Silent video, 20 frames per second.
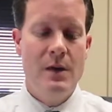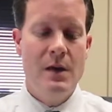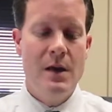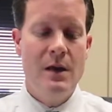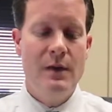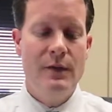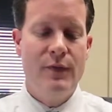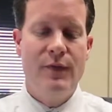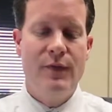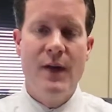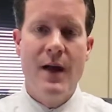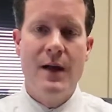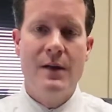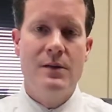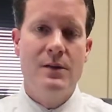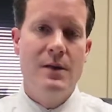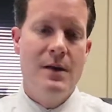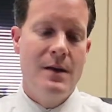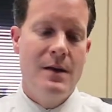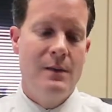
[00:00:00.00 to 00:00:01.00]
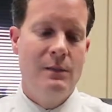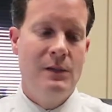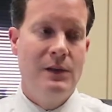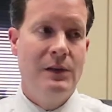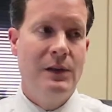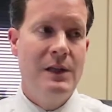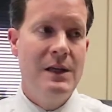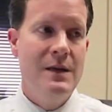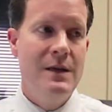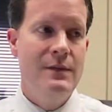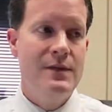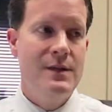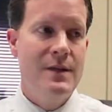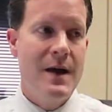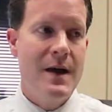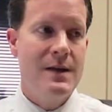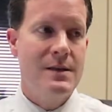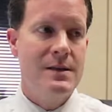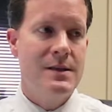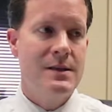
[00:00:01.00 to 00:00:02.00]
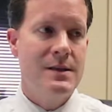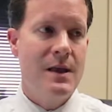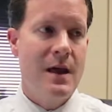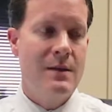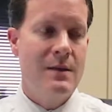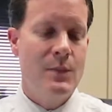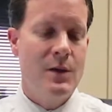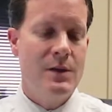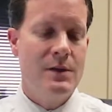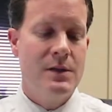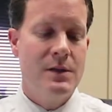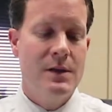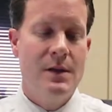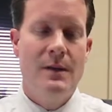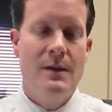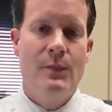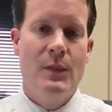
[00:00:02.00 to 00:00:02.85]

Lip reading: in effect leaves that segment